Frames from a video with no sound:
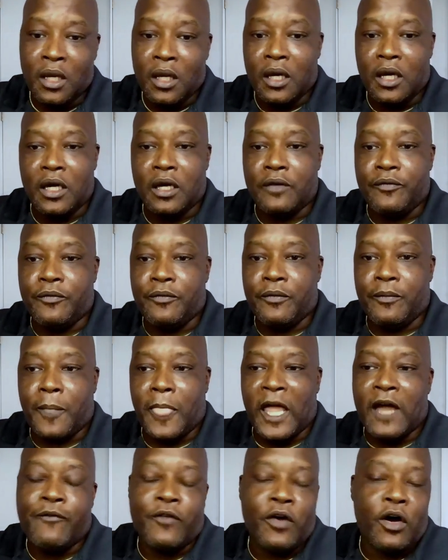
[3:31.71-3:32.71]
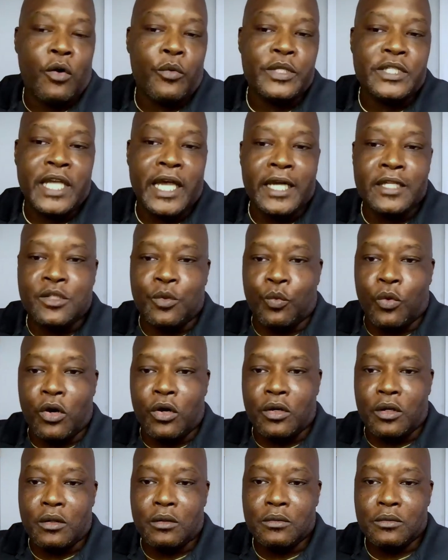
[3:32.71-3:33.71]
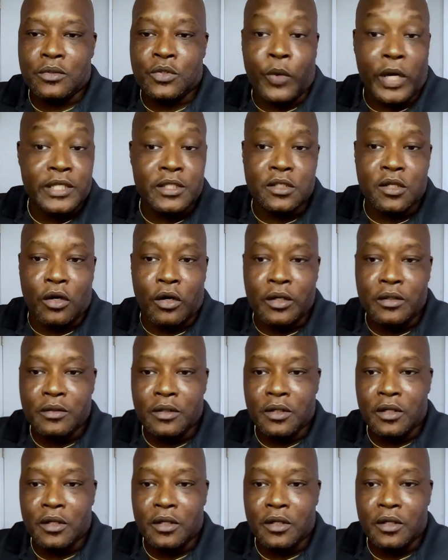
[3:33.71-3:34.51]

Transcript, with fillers: of I've always had to work twice as hard.